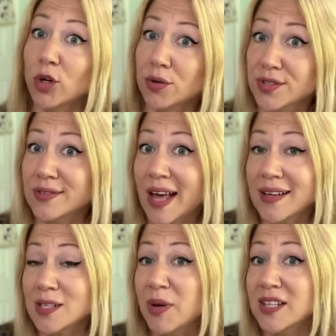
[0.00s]
course, that
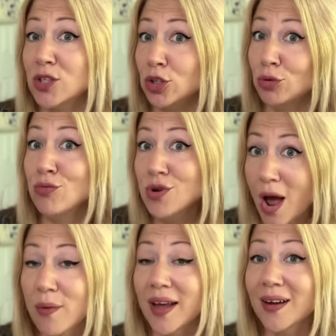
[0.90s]
depends on you
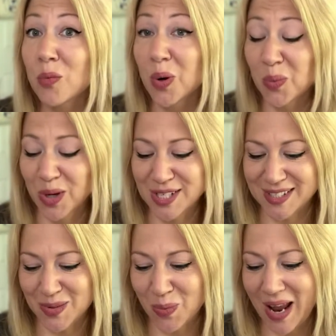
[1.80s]
knowing what
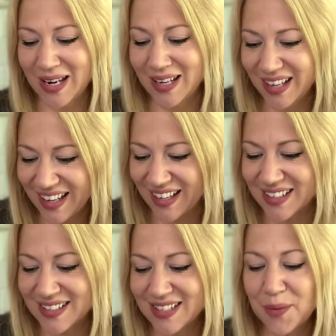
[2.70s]
worsted weight
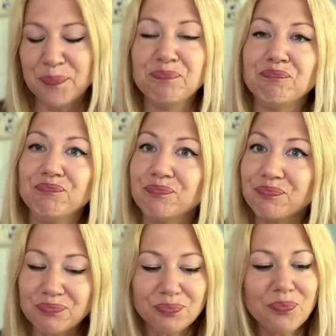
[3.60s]
is.
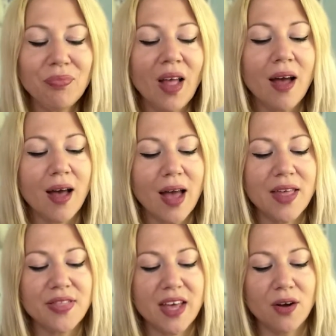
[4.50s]

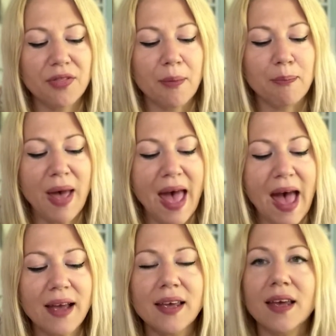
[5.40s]
And then on the
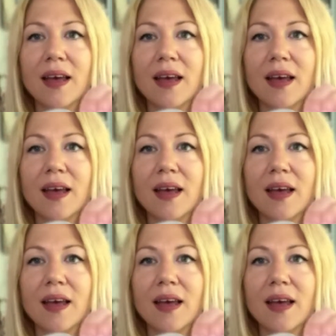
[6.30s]
back,